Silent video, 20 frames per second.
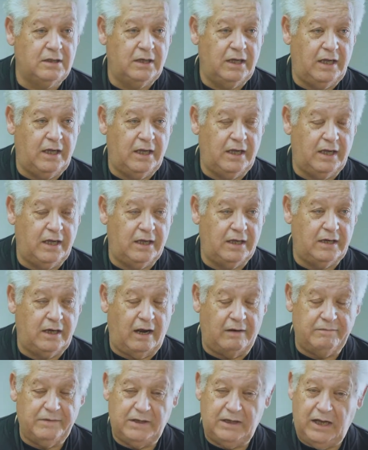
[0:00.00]
and
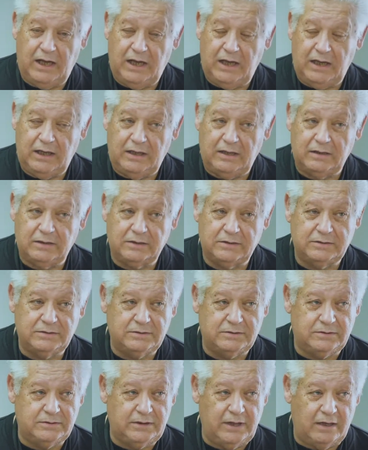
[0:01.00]
every day
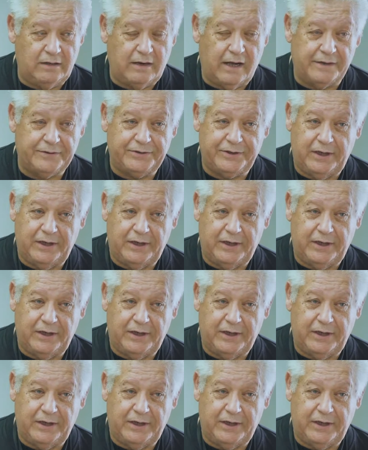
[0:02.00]
they're out